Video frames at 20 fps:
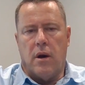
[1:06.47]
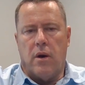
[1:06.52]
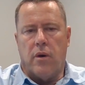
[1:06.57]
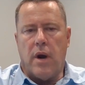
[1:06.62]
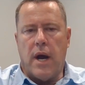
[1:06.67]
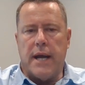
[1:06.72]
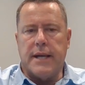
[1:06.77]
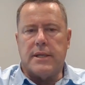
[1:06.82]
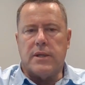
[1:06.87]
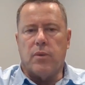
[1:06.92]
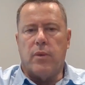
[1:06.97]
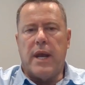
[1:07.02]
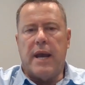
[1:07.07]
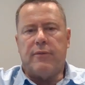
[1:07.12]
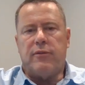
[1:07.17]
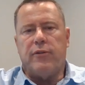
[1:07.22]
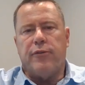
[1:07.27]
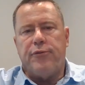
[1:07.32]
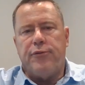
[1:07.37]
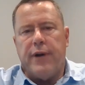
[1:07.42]
Right, we have
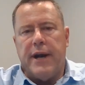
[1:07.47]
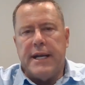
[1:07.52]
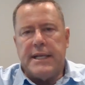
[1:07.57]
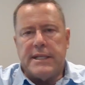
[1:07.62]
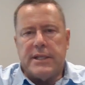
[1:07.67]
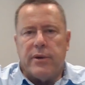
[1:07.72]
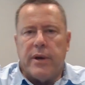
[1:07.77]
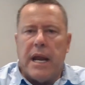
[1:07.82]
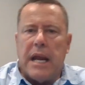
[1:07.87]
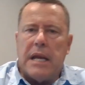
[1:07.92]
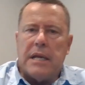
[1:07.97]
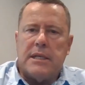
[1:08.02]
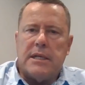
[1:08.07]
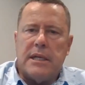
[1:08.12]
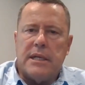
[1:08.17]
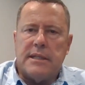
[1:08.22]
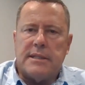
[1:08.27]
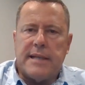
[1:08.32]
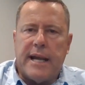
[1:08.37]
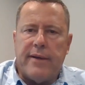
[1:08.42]
to face the
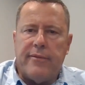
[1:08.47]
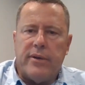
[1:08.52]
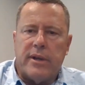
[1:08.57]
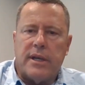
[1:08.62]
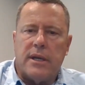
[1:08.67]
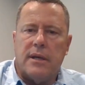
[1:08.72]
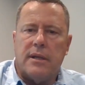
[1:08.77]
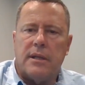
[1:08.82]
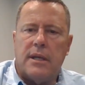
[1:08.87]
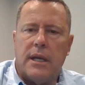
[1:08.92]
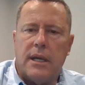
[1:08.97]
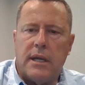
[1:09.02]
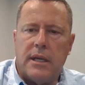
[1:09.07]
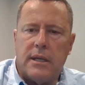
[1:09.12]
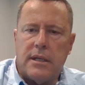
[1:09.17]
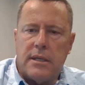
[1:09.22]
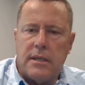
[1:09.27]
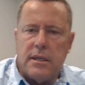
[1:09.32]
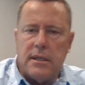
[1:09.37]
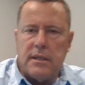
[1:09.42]
reality in South Africa that it
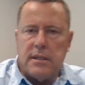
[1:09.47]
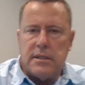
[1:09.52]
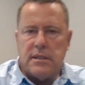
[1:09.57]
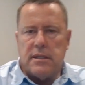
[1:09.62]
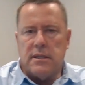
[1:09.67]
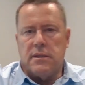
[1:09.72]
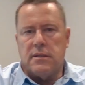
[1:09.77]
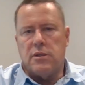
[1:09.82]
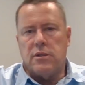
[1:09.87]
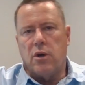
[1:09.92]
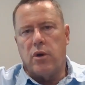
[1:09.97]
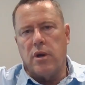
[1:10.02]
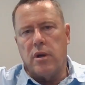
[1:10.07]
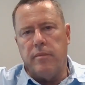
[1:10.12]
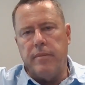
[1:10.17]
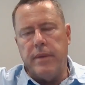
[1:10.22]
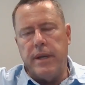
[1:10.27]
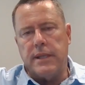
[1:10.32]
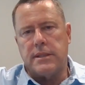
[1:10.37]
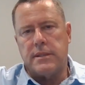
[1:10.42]
is in total
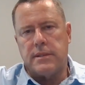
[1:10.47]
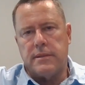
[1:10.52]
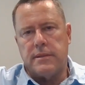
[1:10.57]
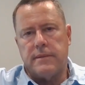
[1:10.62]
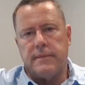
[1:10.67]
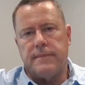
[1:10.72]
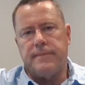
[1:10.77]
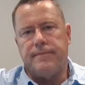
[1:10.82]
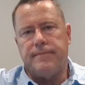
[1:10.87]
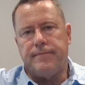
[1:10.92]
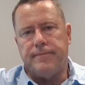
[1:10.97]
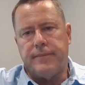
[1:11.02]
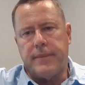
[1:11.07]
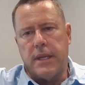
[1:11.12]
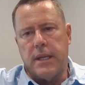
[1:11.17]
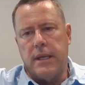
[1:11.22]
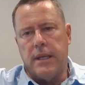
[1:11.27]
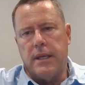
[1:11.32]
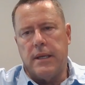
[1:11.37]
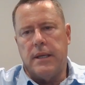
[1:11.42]
mess.
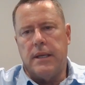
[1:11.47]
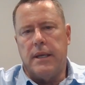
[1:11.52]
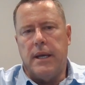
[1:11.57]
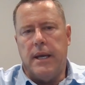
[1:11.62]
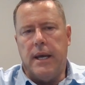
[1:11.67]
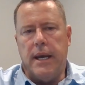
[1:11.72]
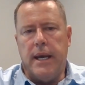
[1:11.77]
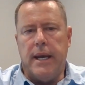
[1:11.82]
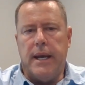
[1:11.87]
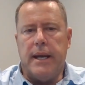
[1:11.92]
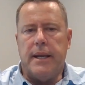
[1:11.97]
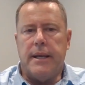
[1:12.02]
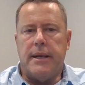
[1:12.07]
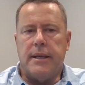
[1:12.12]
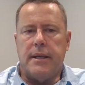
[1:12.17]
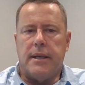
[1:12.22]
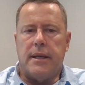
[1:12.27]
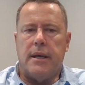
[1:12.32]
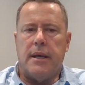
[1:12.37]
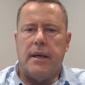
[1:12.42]

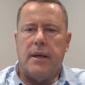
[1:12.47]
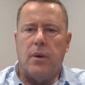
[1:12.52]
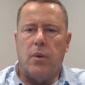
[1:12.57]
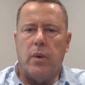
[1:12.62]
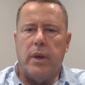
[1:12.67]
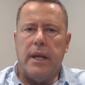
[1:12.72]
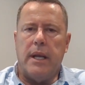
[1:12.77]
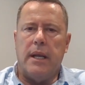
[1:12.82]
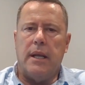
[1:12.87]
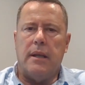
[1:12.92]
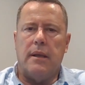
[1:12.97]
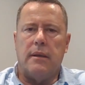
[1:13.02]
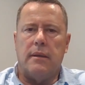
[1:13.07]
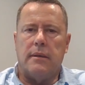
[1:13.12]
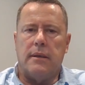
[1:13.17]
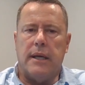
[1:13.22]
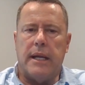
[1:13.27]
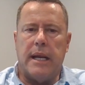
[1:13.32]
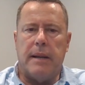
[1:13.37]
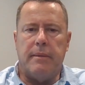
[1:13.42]
And and
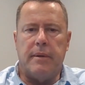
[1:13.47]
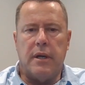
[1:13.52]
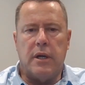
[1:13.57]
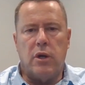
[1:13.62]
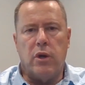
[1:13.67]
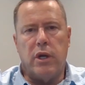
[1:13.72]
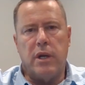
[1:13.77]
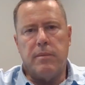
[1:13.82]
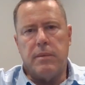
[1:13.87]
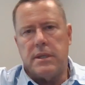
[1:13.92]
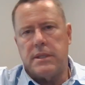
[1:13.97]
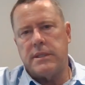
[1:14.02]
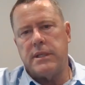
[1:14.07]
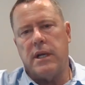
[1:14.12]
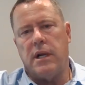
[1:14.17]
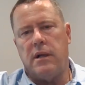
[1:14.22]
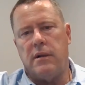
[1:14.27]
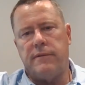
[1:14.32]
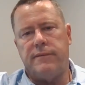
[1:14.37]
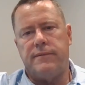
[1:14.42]
I'm including
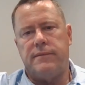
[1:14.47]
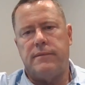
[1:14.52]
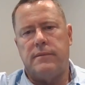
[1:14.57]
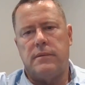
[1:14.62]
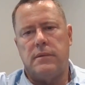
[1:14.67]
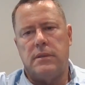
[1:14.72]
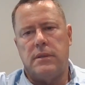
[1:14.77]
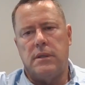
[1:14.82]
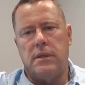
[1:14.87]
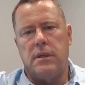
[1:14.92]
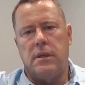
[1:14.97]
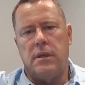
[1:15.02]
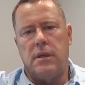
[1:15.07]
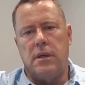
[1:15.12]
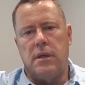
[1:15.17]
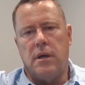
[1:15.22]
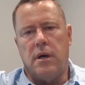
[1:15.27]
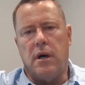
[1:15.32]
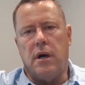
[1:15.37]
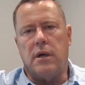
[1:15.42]
myself,
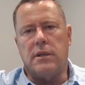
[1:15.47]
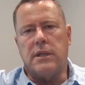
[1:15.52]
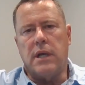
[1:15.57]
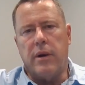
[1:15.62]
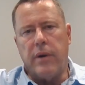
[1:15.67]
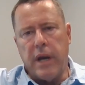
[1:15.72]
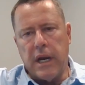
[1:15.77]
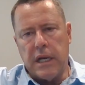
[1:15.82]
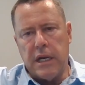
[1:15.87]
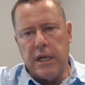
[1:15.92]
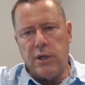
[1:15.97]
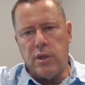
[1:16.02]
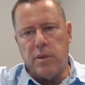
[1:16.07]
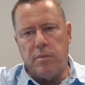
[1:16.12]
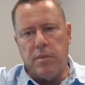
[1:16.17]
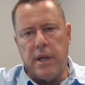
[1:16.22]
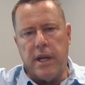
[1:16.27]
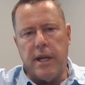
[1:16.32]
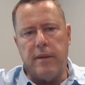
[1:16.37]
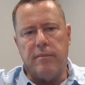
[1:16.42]
are directly to
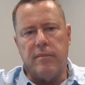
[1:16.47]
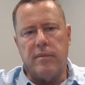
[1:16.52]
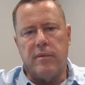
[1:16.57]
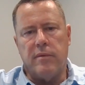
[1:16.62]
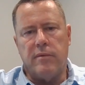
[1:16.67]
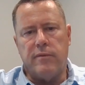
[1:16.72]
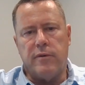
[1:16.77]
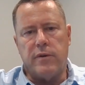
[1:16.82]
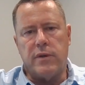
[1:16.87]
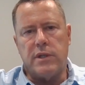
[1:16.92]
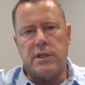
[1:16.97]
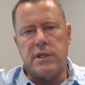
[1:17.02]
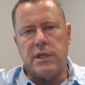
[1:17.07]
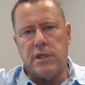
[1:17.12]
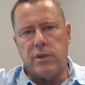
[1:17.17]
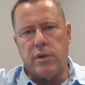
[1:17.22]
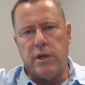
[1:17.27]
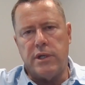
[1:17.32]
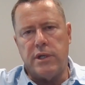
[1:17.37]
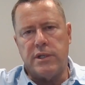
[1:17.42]
blame for the
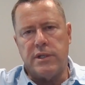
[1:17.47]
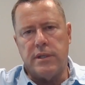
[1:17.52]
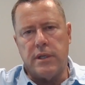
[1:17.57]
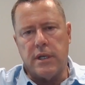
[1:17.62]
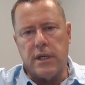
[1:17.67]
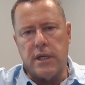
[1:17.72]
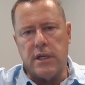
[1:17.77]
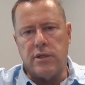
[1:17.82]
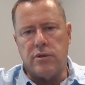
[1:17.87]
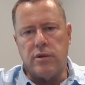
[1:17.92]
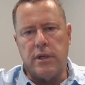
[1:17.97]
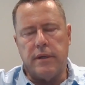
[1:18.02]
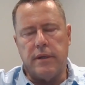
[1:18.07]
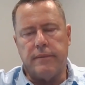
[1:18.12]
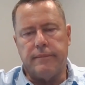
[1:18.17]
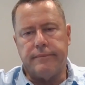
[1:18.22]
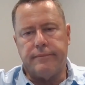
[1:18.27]
situation in the country.